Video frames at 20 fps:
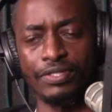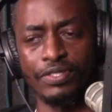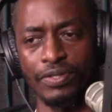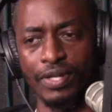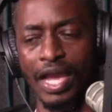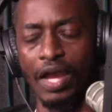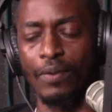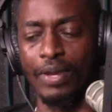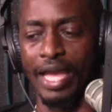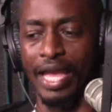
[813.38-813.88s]
So
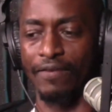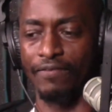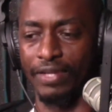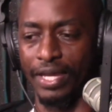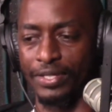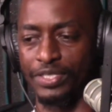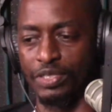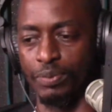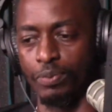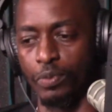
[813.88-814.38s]
now we have
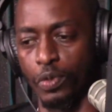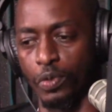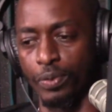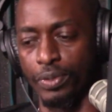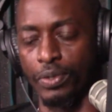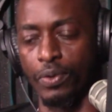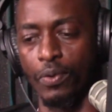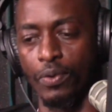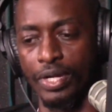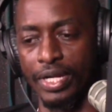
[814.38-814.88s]
like some more
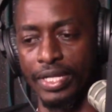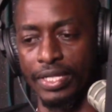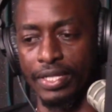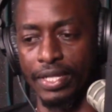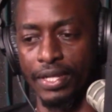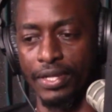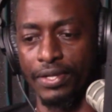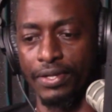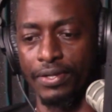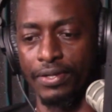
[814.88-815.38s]
recording
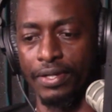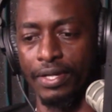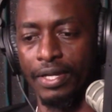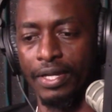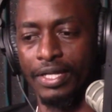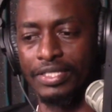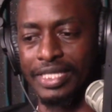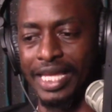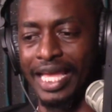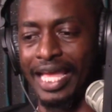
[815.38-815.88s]
gear.
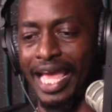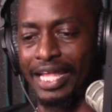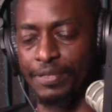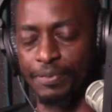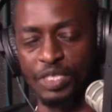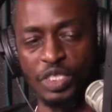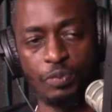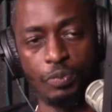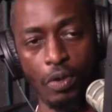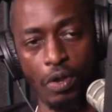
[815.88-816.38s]
Because I had
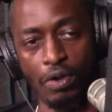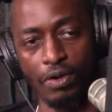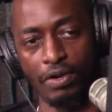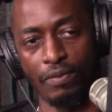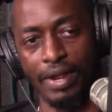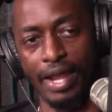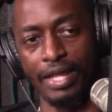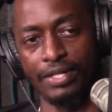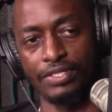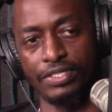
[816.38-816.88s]
some small
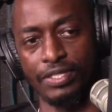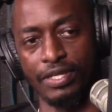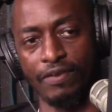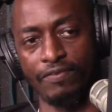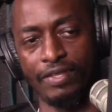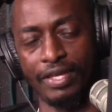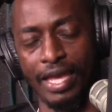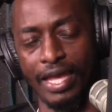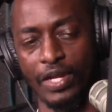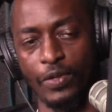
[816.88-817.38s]
grant stuff
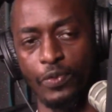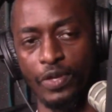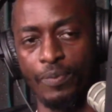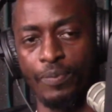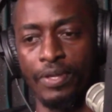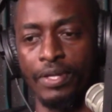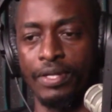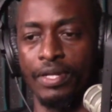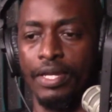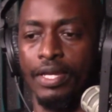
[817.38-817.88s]
that got
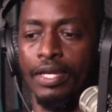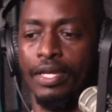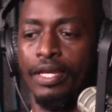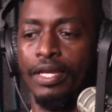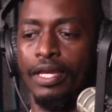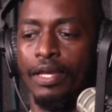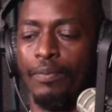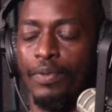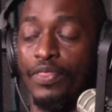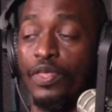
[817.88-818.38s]
equipment.
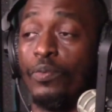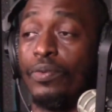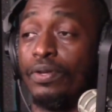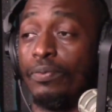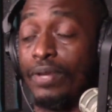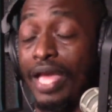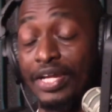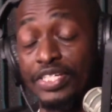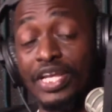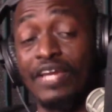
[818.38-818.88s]
But then
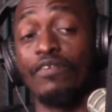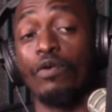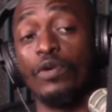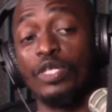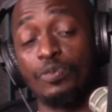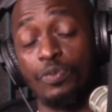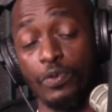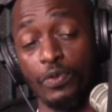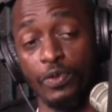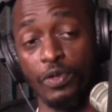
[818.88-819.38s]
we actually have a
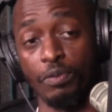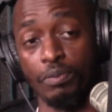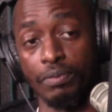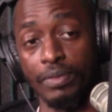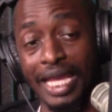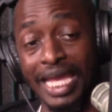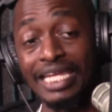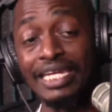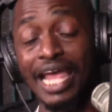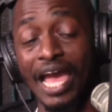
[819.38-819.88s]
whisper room
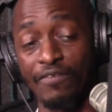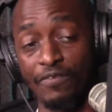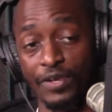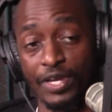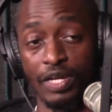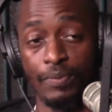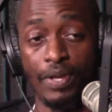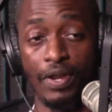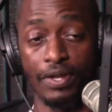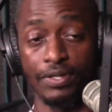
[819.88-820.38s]
in
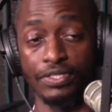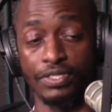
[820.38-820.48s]
African American